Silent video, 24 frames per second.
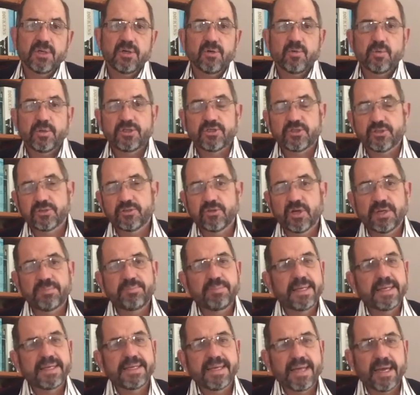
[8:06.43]
we should not
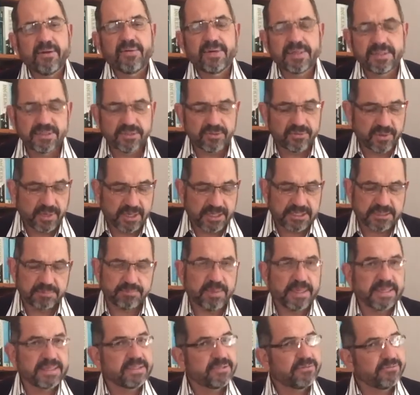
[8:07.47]
be characterized
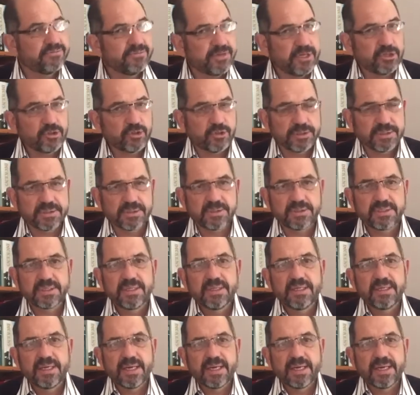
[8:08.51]
by divisions